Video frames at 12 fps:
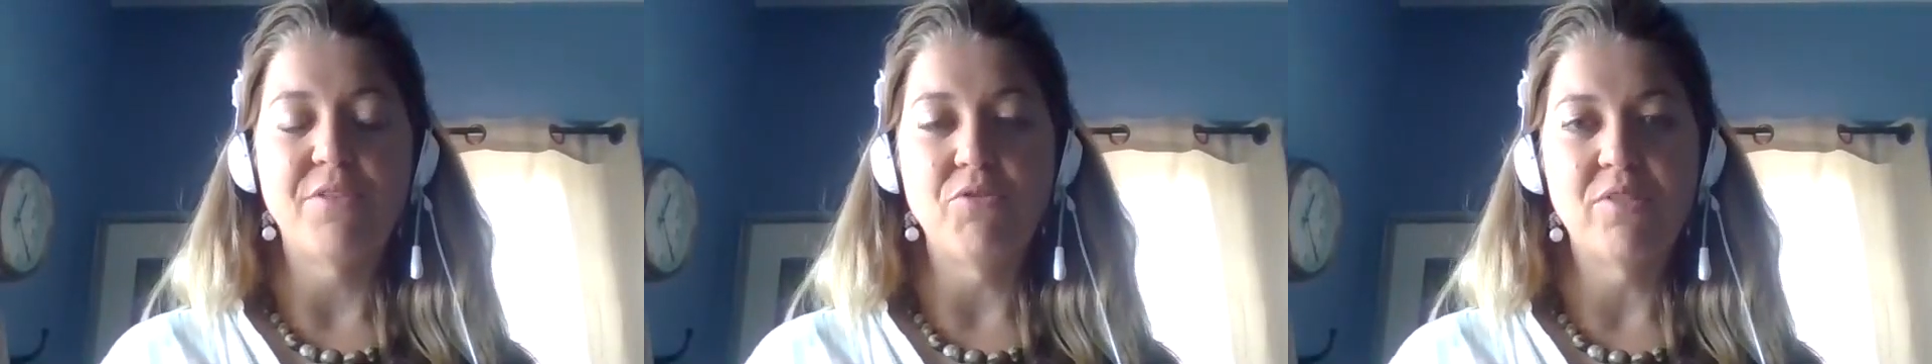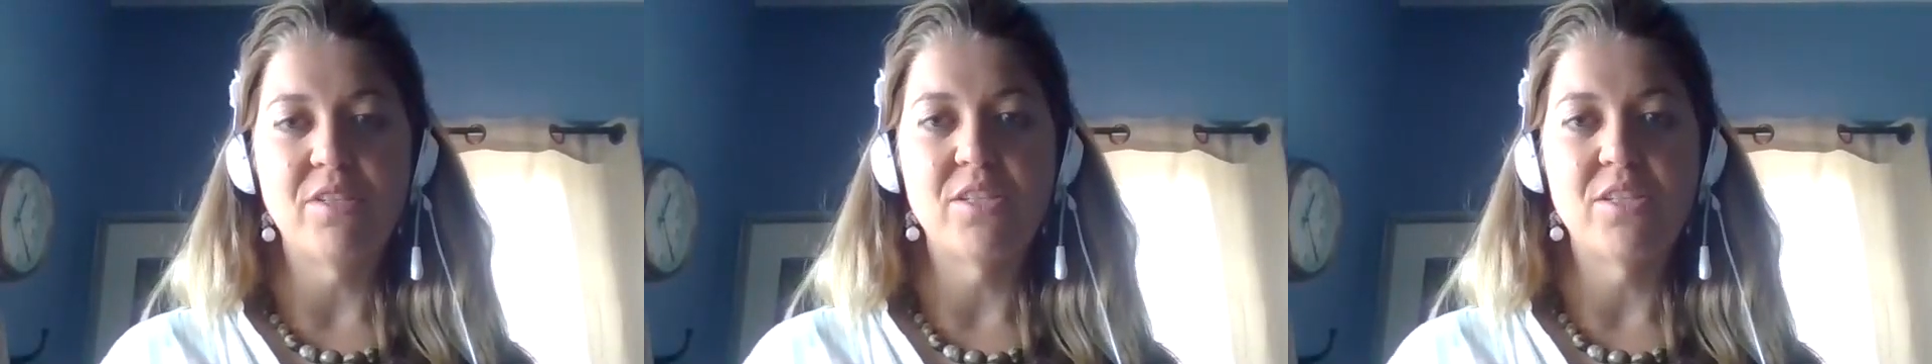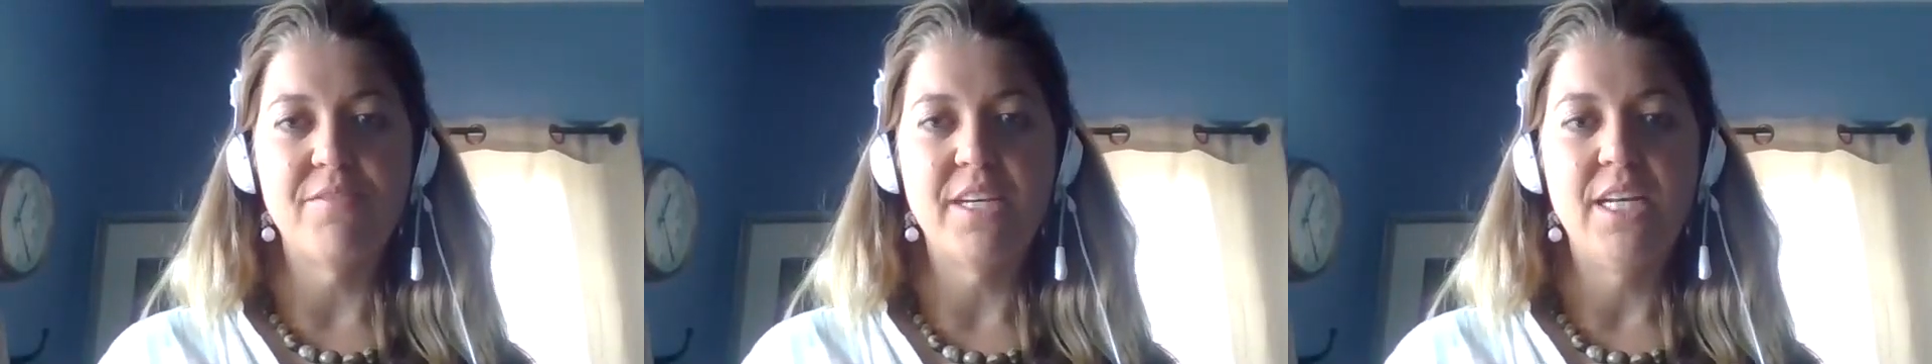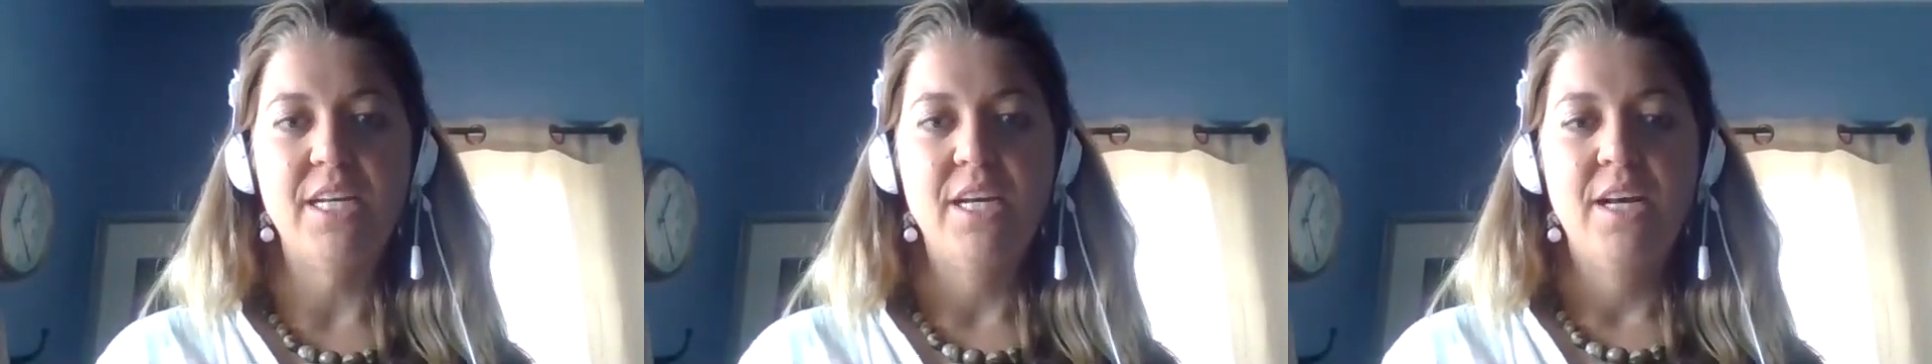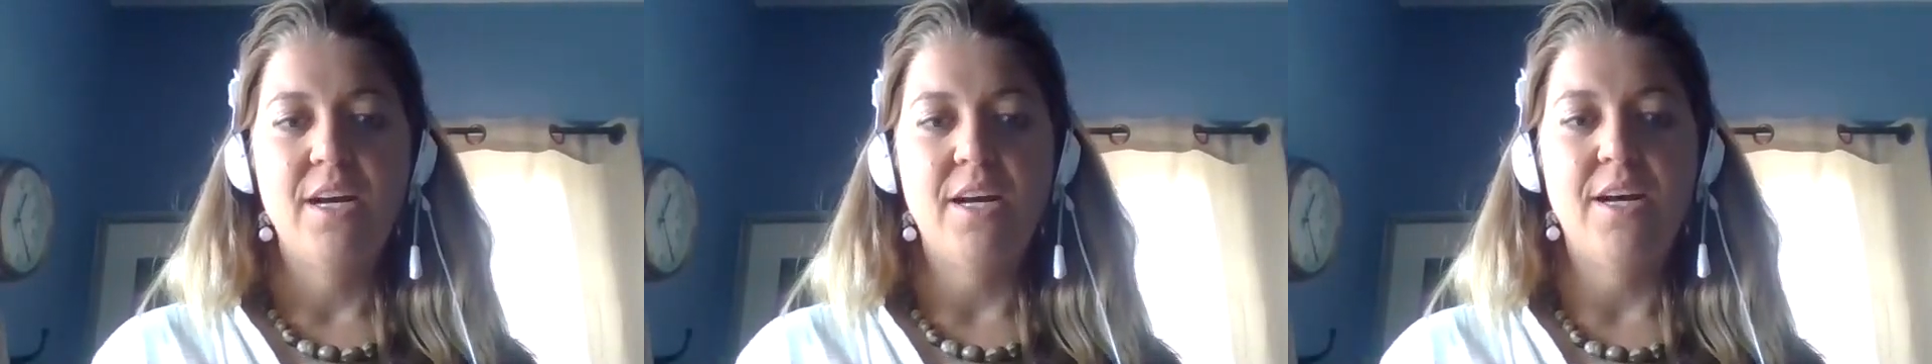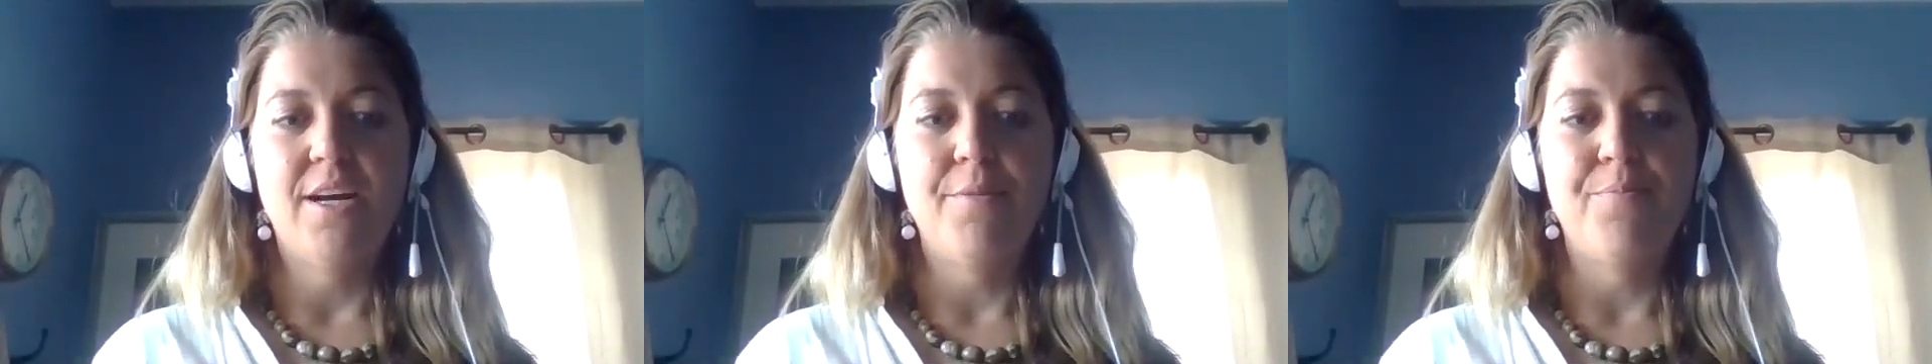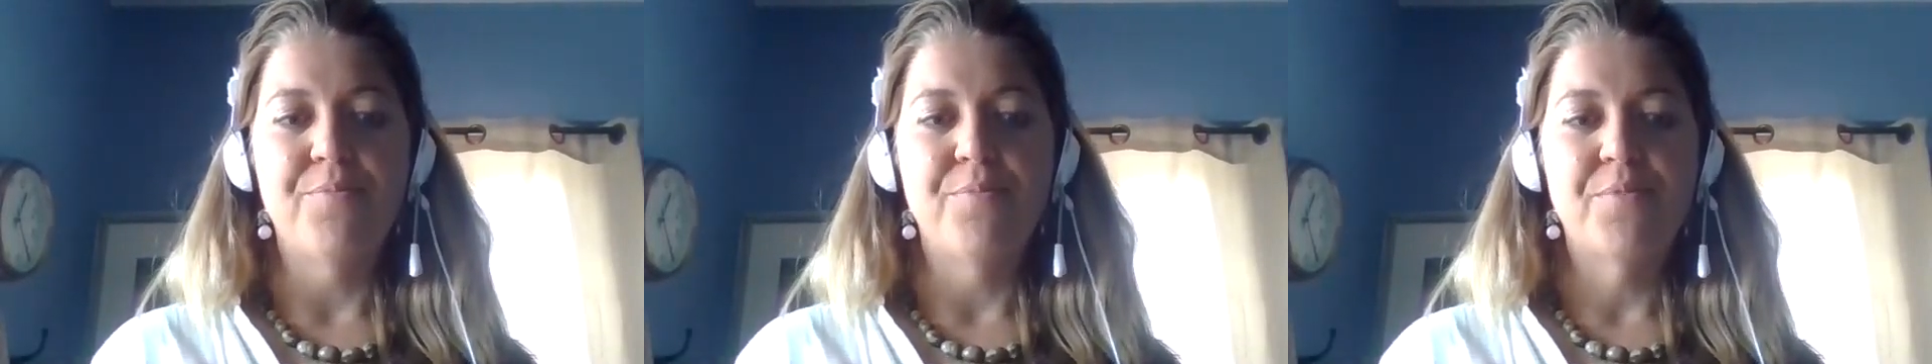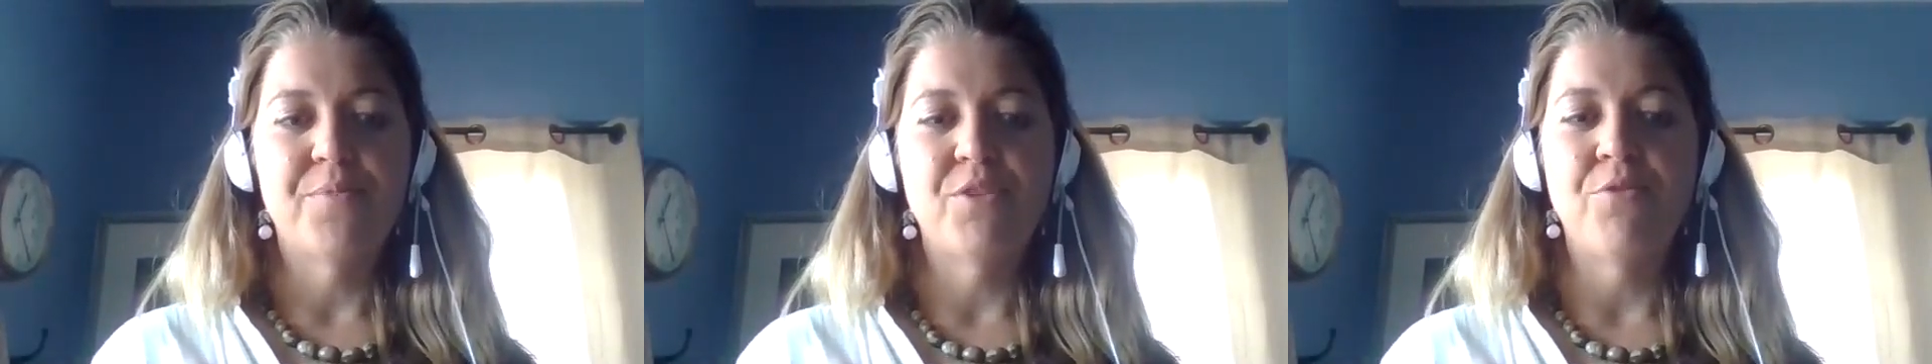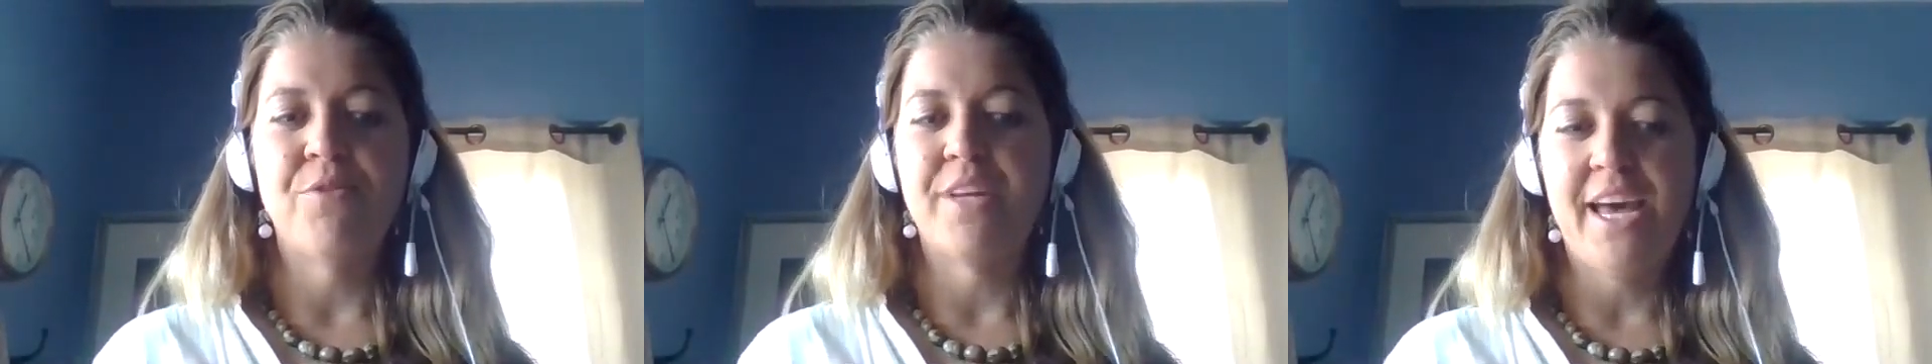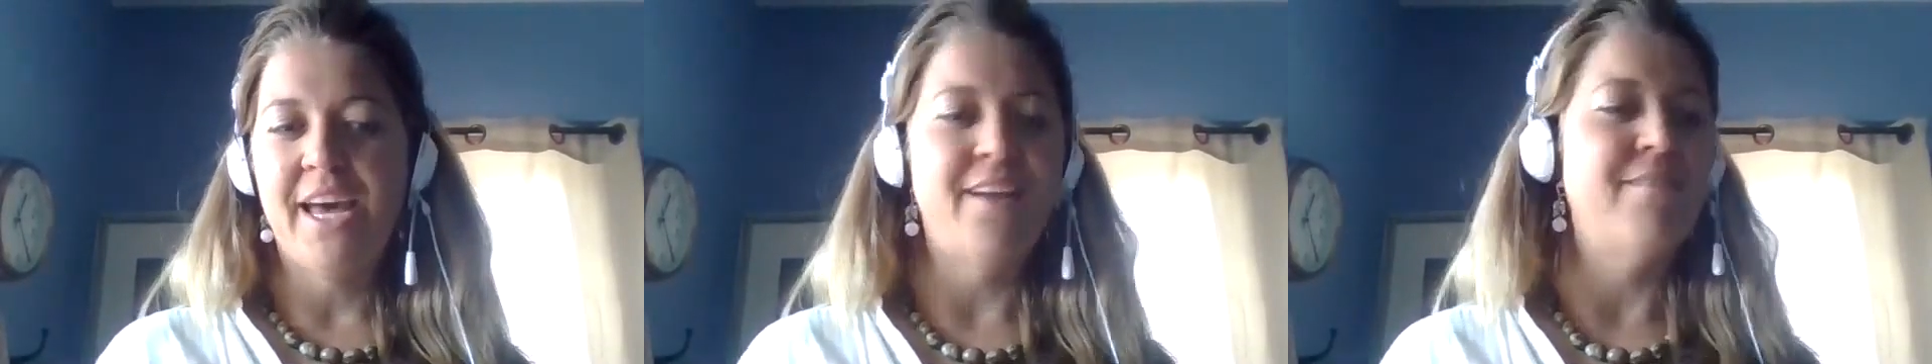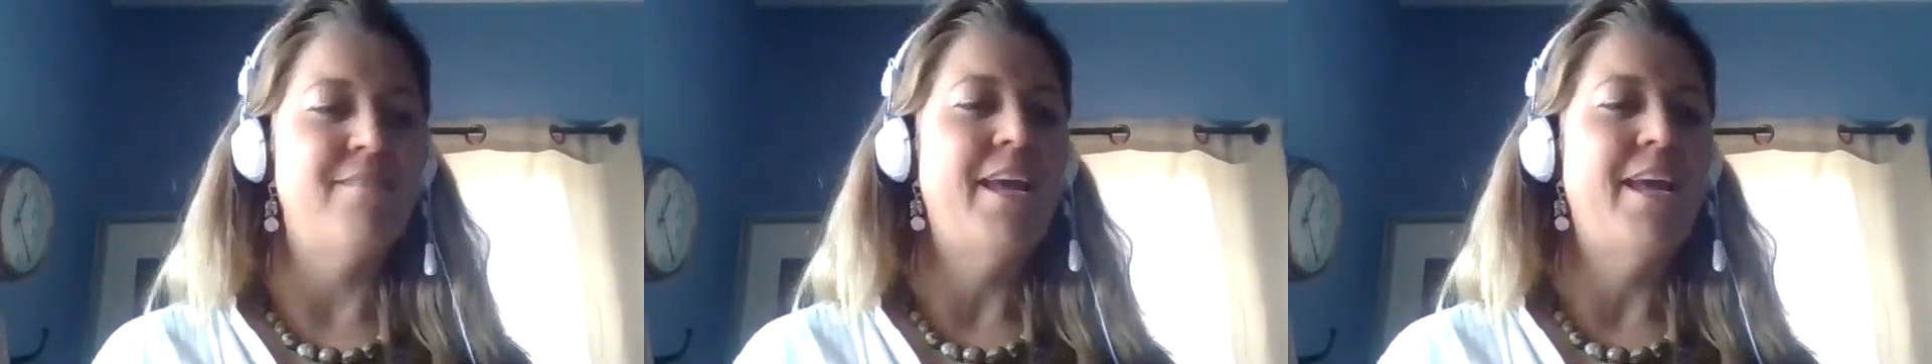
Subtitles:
usage of it. So again,